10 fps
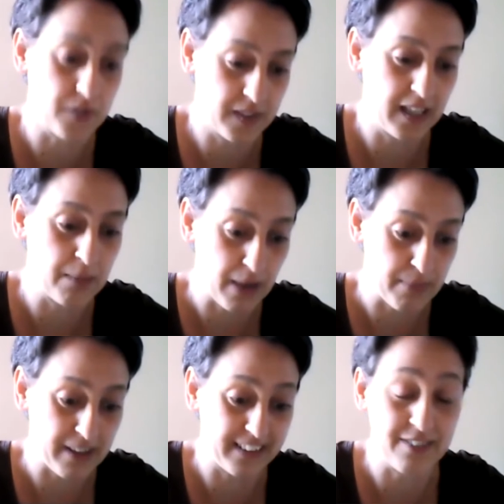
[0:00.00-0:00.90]

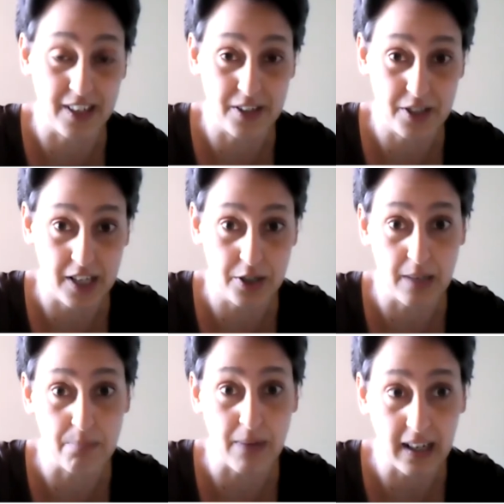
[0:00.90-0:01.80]
implement differentiation
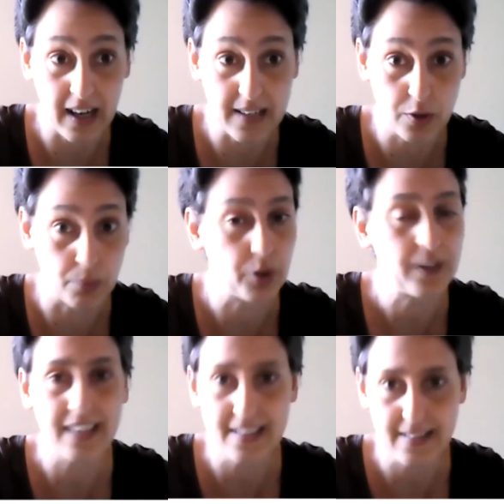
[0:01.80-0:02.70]
in my classroom,
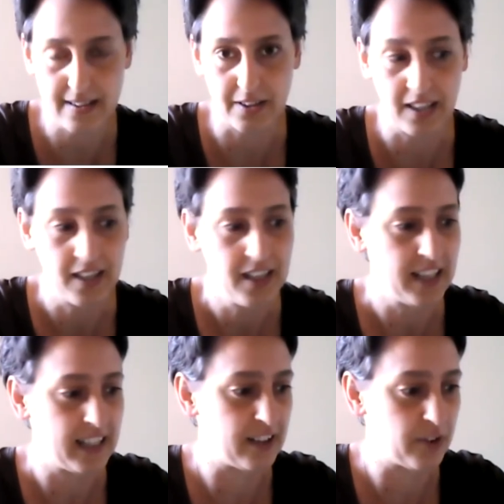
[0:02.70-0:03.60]
not necessarily
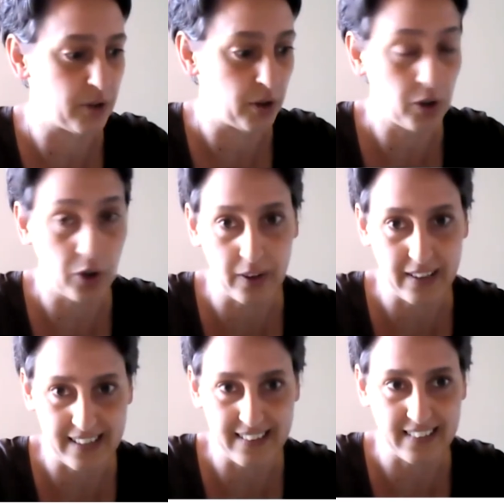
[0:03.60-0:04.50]
in the
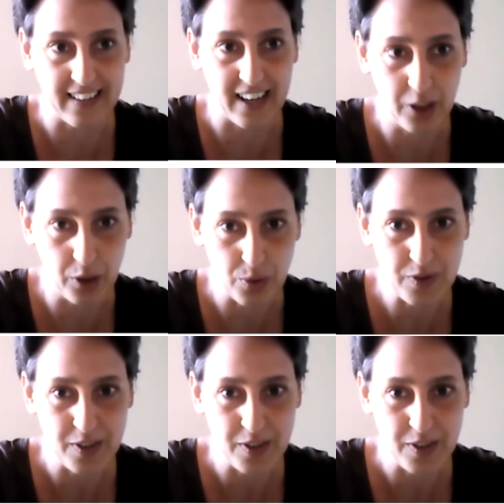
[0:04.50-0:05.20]
content that I used,